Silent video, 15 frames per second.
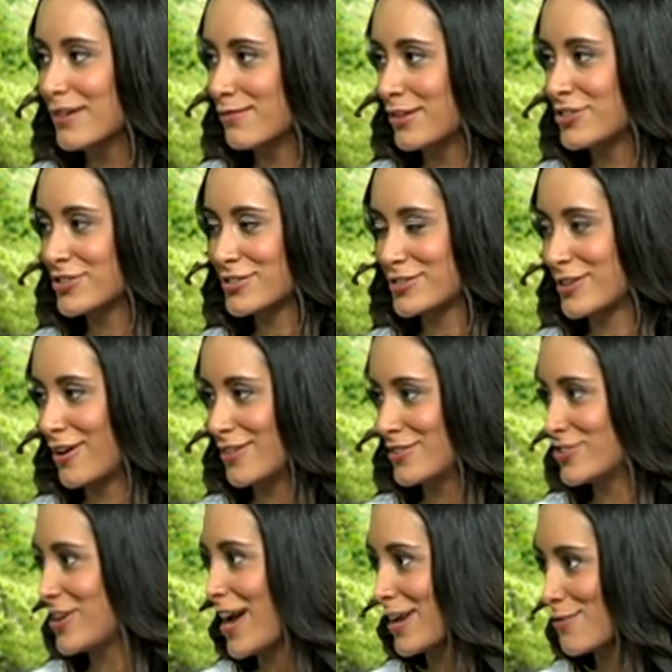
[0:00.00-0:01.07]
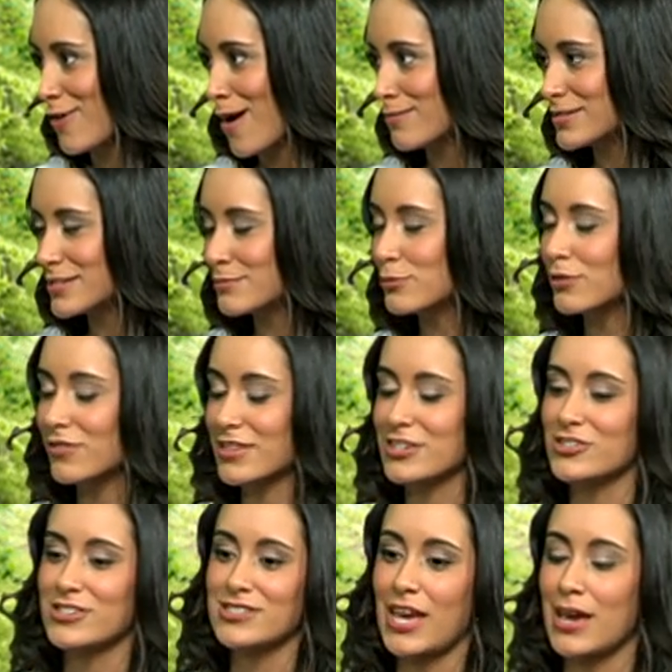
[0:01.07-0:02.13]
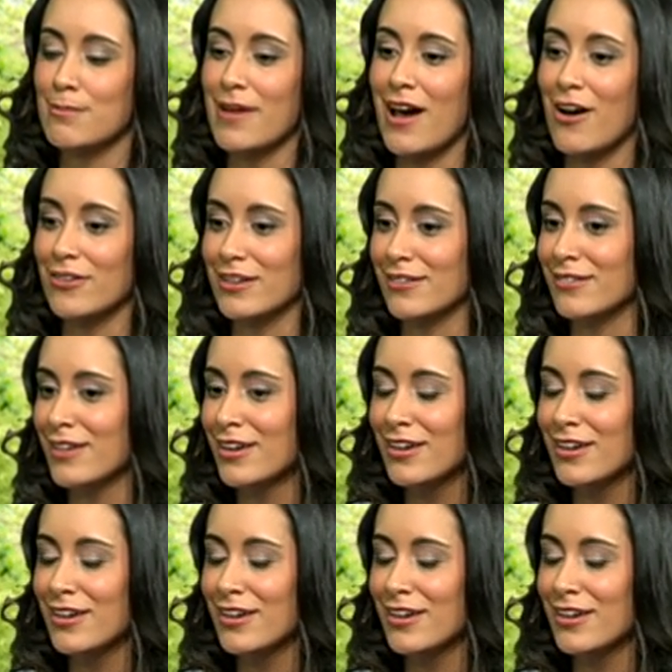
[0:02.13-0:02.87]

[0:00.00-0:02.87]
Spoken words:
We just saw the Jackie Robinson movie that just came out, and